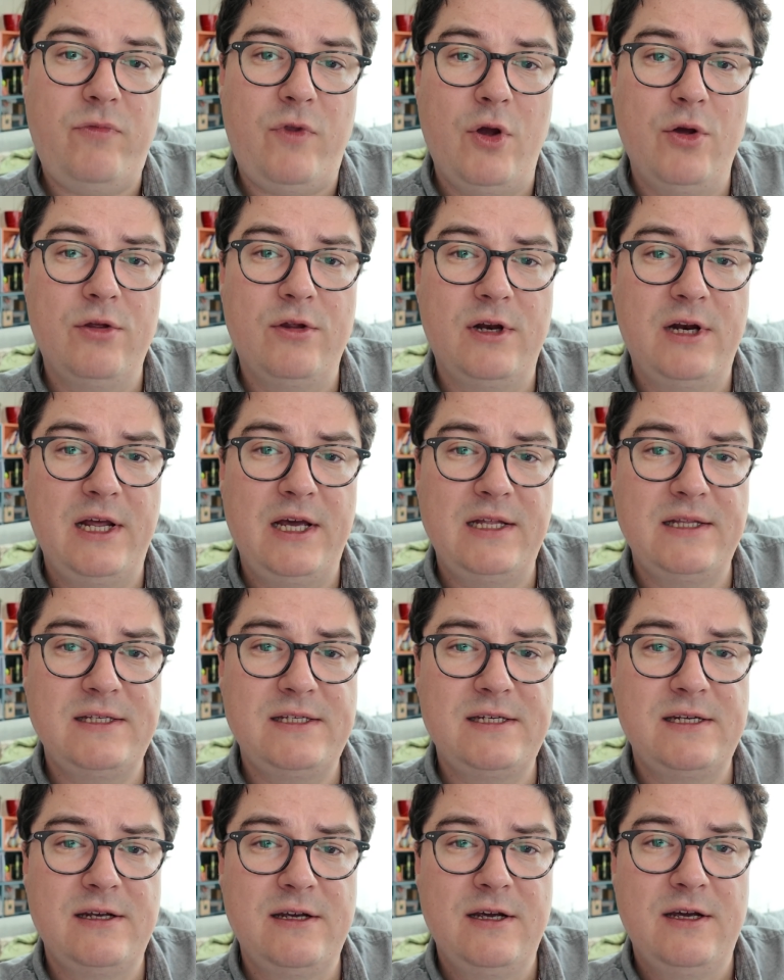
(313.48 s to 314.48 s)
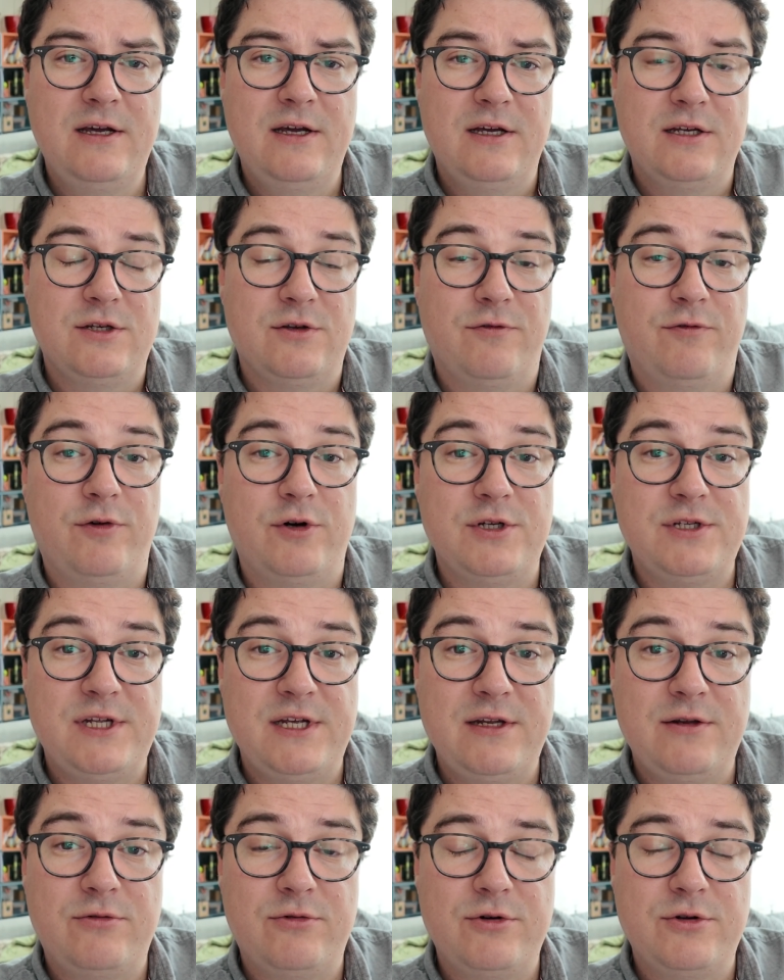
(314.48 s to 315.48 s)
the lens. So first they
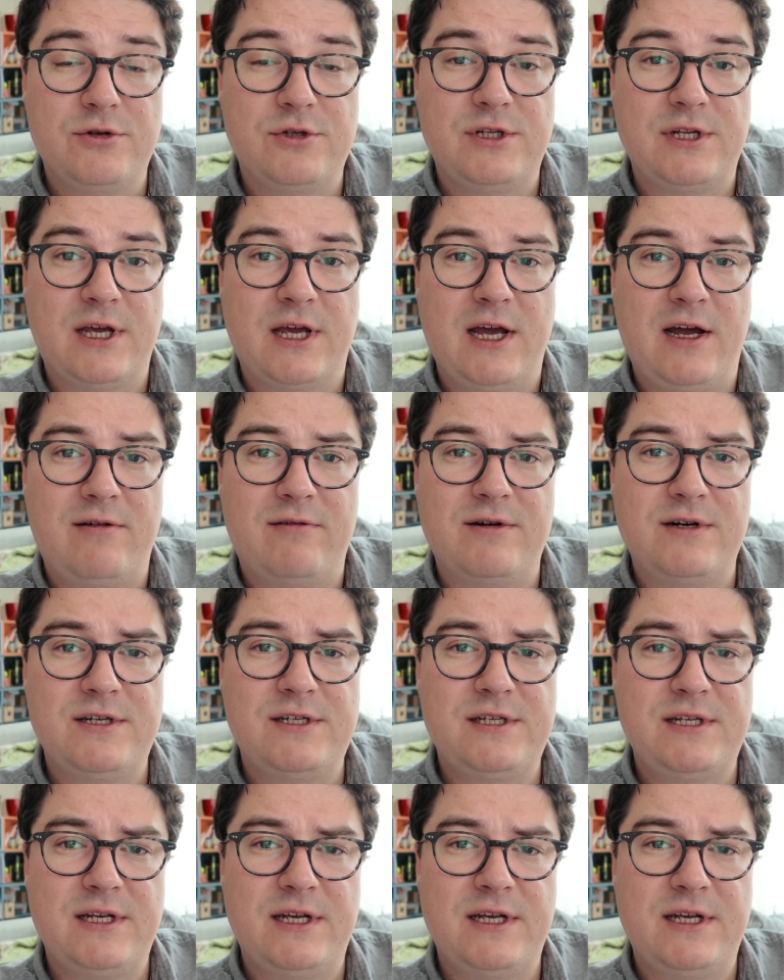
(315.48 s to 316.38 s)
introduced the covers,